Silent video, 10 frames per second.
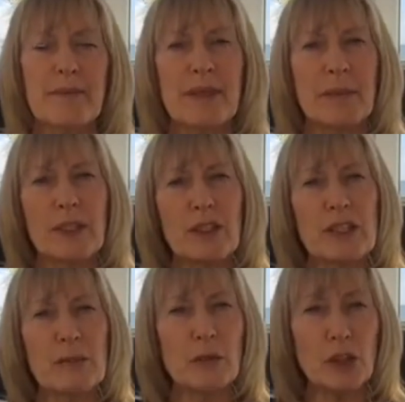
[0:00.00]
Because the
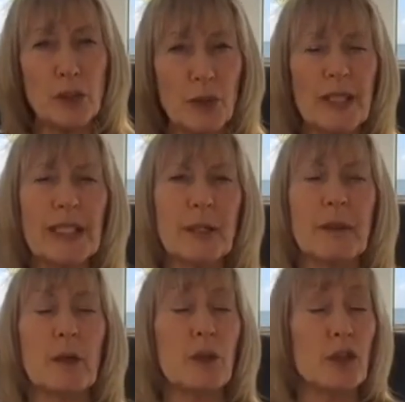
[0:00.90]
more you think
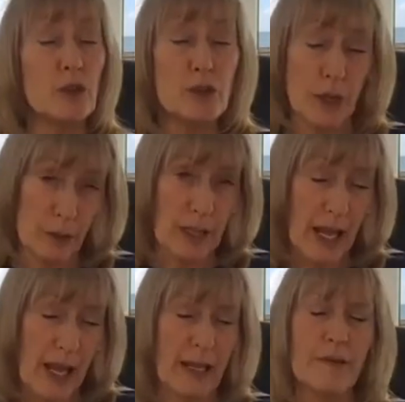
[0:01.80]
about what you don't
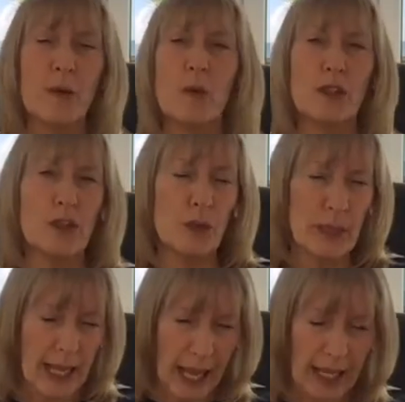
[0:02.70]
have or what you
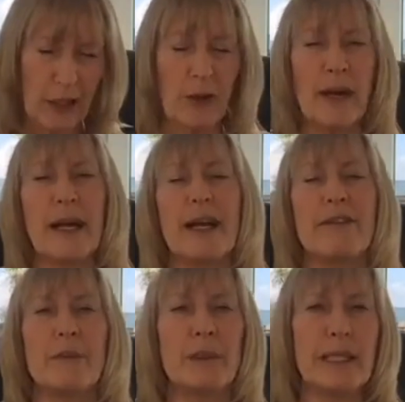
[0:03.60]
lack or how
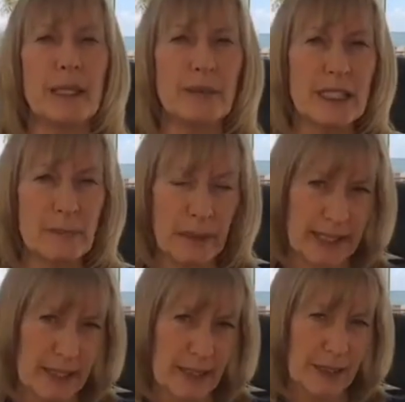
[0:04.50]
everybody else is
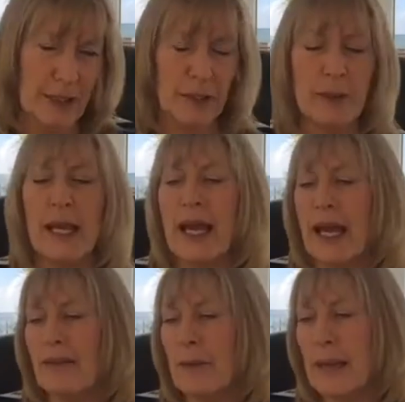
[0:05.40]
better than you, have
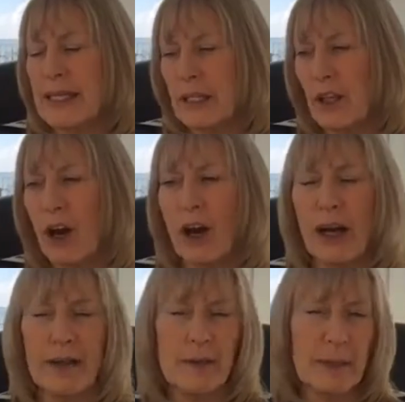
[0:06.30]
a better car,
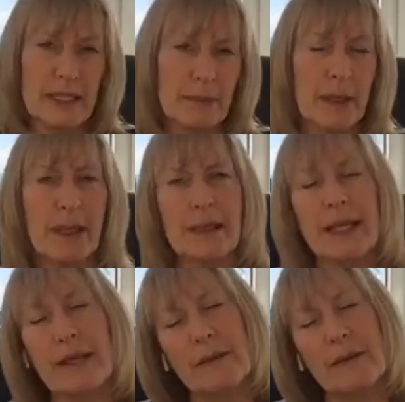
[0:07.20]
have a better partner, have a